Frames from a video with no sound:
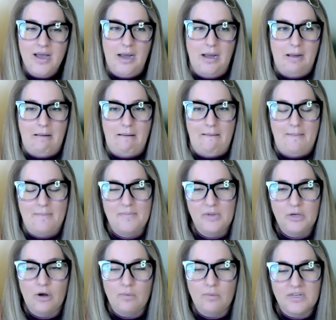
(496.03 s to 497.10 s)
Um,
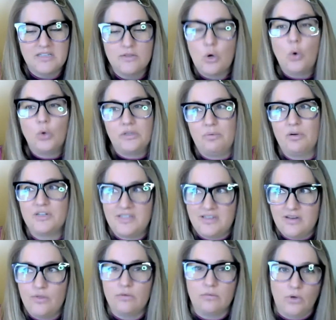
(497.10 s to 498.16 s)
you know, I wasn't the only person
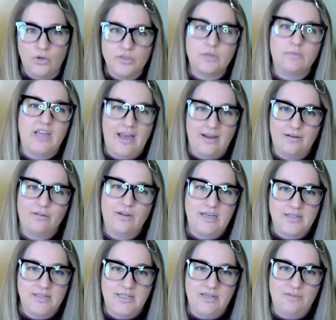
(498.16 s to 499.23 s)
in the role, so we had a
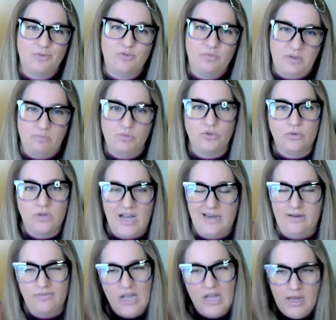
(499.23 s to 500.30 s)
great team of people who
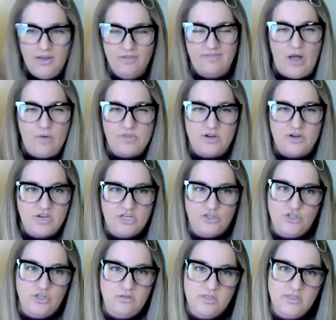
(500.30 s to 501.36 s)
kind of found their
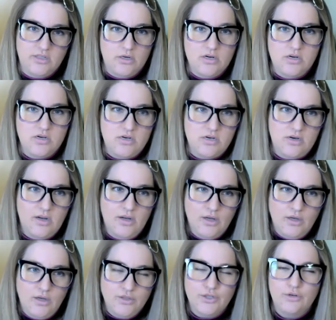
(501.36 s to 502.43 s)
niche in certain
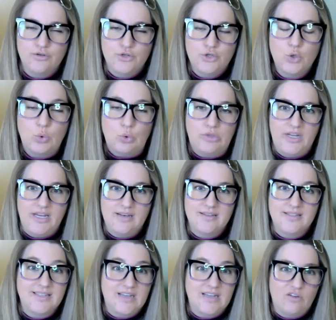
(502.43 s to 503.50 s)
certain tooling
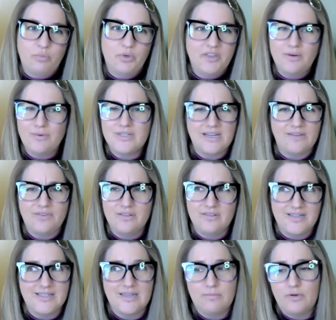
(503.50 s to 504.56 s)
and stuff. But there were
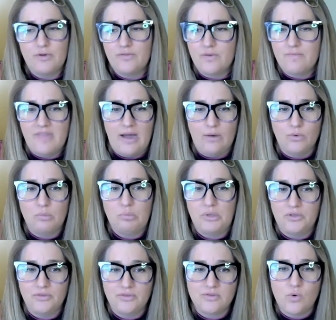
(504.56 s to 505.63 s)
definitely some of them that were
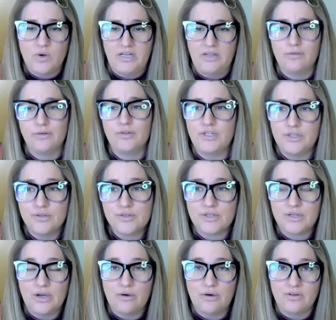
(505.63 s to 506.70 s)
built 20, 30 years
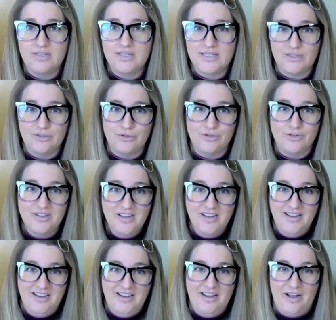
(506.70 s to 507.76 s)
ago and still
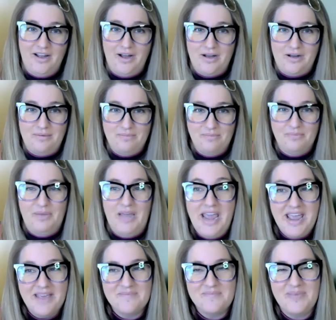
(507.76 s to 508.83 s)
oh, um, oh, being
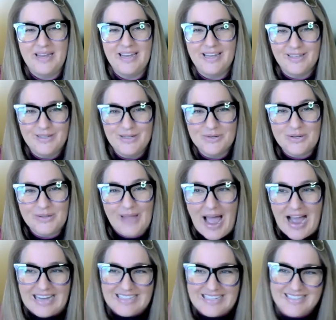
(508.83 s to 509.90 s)
tools.
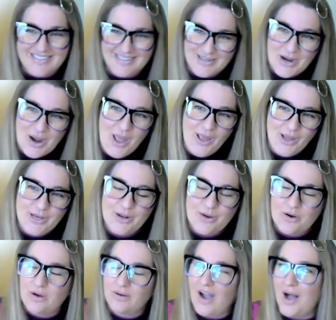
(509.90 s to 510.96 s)
utilized and you know
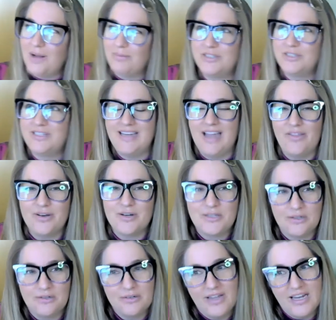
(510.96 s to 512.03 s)
cobbled together.
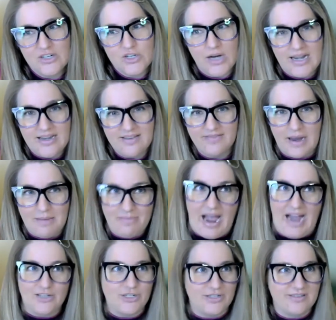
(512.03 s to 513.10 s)
So you're like trying to find
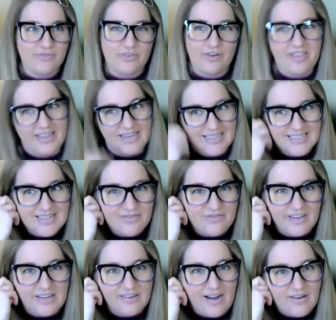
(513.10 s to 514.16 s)
patches for things and
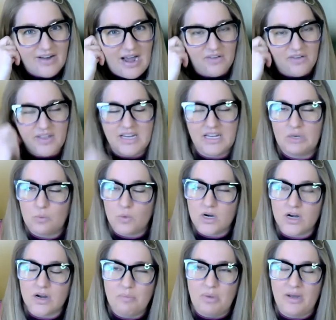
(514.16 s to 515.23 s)
figure out how they can
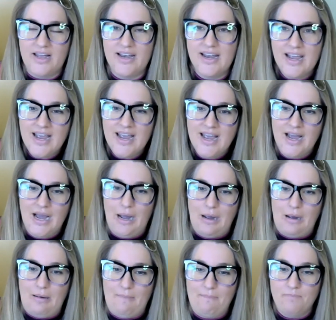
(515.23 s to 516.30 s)
work. But
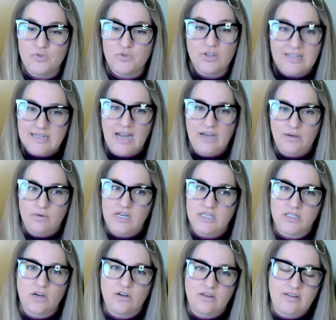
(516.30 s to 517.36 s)
um, so that's kind of where I
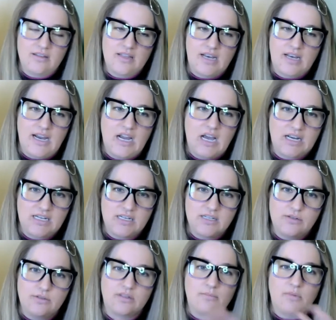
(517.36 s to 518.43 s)
started, and then I got
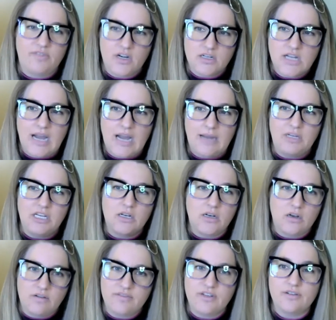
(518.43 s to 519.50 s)
into some of our timing
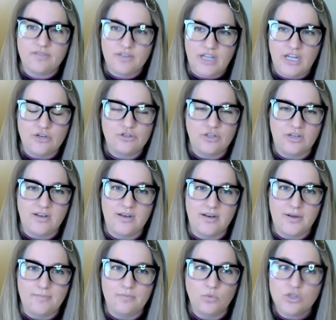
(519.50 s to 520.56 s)
and our verification,
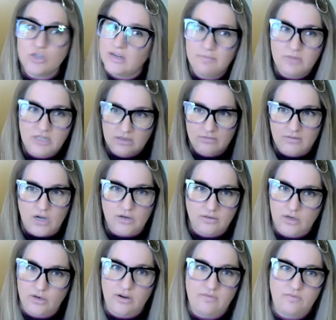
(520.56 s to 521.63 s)
um, which gave me a,
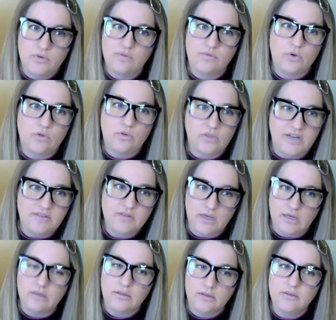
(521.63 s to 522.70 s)
a, great view of the whole life
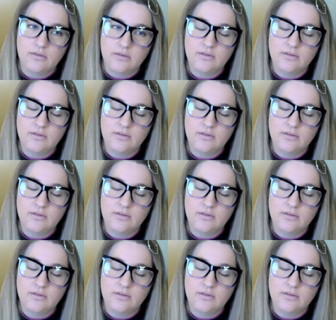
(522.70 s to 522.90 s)
cycle.